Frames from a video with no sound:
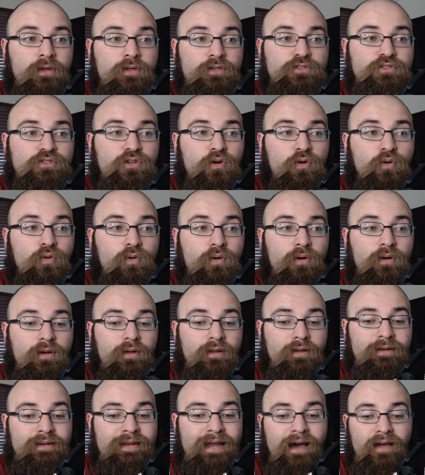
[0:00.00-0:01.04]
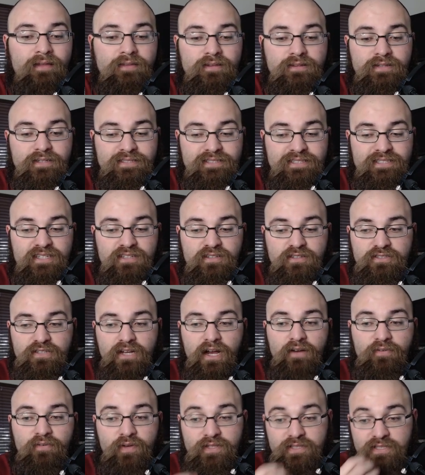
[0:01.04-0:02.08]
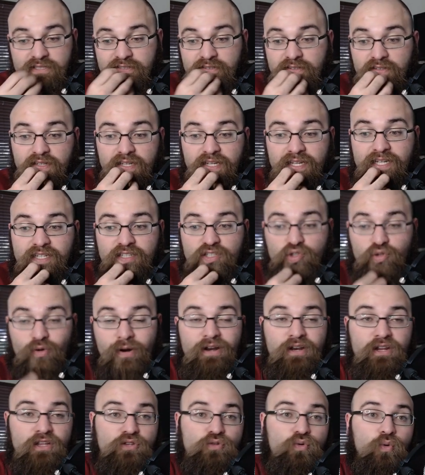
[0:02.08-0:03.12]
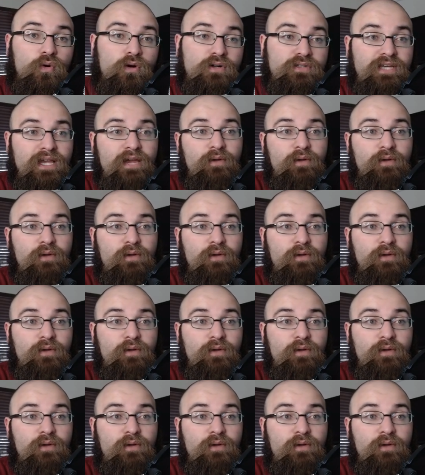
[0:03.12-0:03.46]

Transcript: So now that the Steelers offense is looking and trending towards,